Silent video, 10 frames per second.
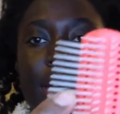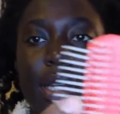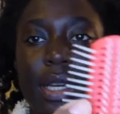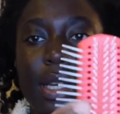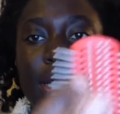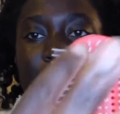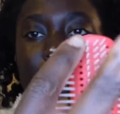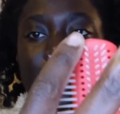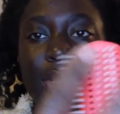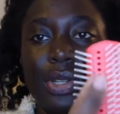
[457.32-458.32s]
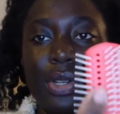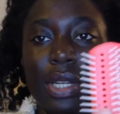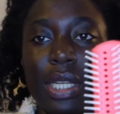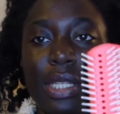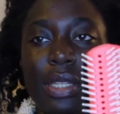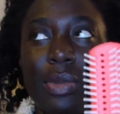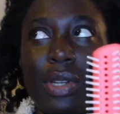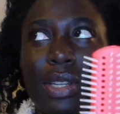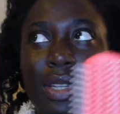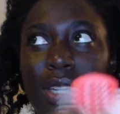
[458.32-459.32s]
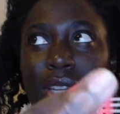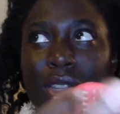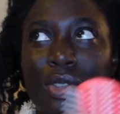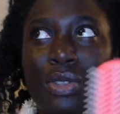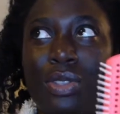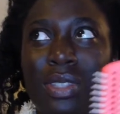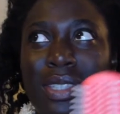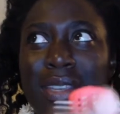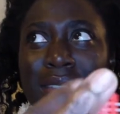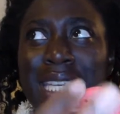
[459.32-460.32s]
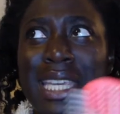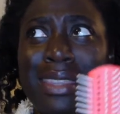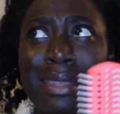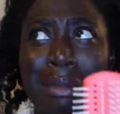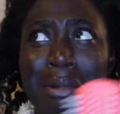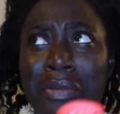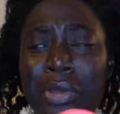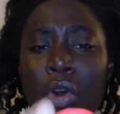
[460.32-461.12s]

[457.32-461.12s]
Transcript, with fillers: uh, what do you call it some of the, the, the teeth of the